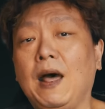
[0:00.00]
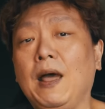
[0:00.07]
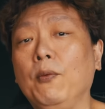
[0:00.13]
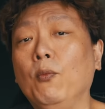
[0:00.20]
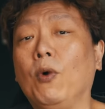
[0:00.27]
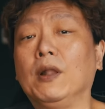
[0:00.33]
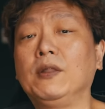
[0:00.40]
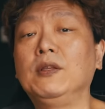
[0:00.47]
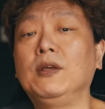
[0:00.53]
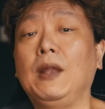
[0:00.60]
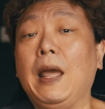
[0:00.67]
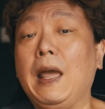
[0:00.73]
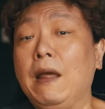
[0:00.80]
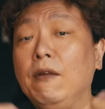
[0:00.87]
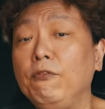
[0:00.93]
I
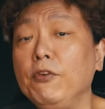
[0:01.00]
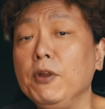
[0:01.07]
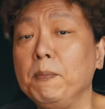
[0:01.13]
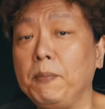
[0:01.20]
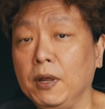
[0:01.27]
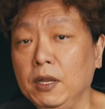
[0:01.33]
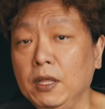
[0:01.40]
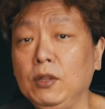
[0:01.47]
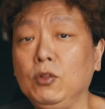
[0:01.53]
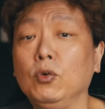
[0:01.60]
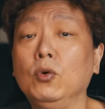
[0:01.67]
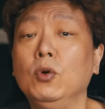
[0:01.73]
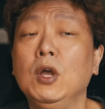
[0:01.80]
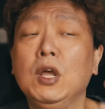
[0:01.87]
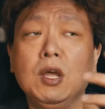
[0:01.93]
wanted everybody
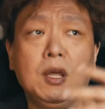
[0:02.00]
to